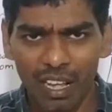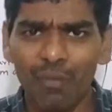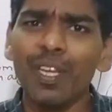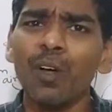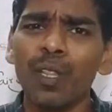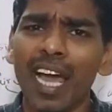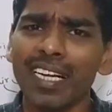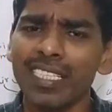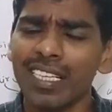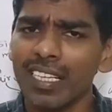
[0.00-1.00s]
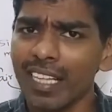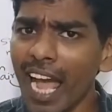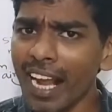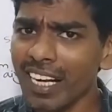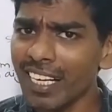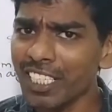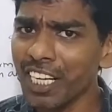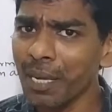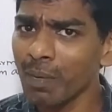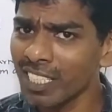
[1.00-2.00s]
We know that the air
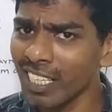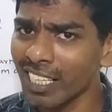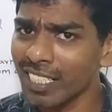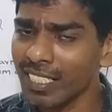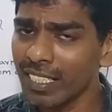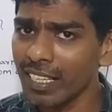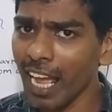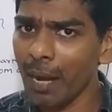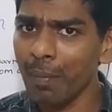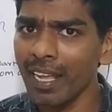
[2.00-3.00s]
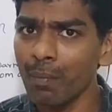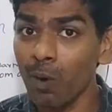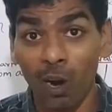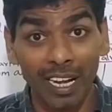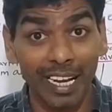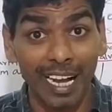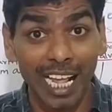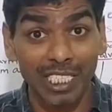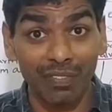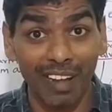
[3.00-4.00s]
conditioning methods can be broadly
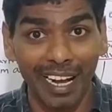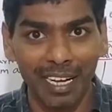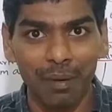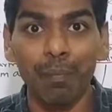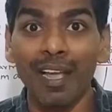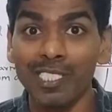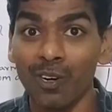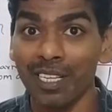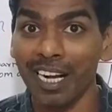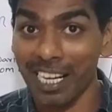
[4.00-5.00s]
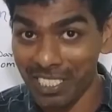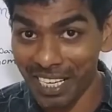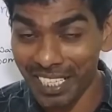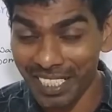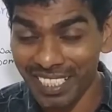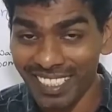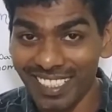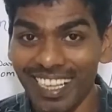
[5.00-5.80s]
classified based on the construction